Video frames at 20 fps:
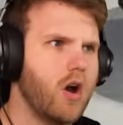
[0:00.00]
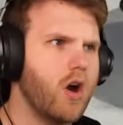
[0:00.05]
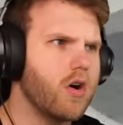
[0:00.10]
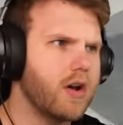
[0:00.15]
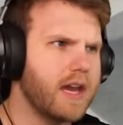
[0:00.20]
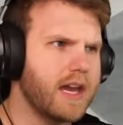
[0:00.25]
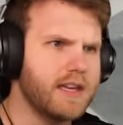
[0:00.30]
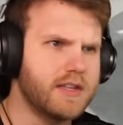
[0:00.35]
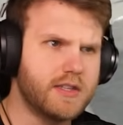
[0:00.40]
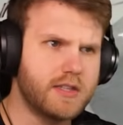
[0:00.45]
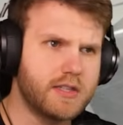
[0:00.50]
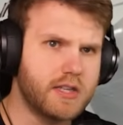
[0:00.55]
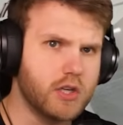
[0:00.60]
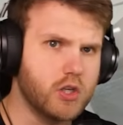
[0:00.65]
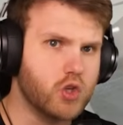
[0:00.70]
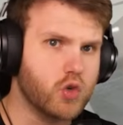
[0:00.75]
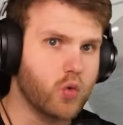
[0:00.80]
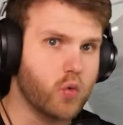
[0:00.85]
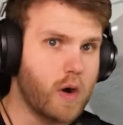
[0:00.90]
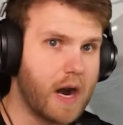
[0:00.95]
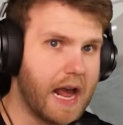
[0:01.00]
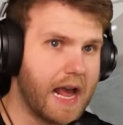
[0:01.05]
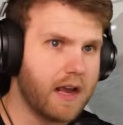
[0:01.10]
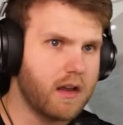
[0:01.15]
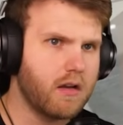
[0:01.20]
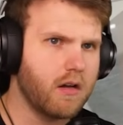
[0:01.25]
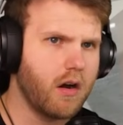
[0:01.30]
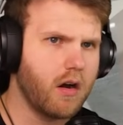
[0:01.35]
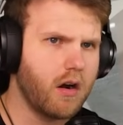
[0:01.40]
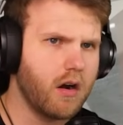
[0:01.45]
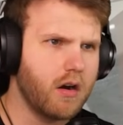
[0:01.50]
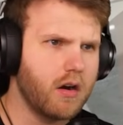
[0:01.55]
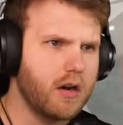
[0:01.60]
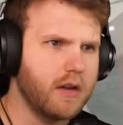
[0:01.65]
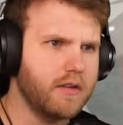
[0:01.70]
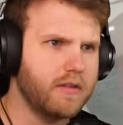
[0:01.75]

Okay, is this a drag car?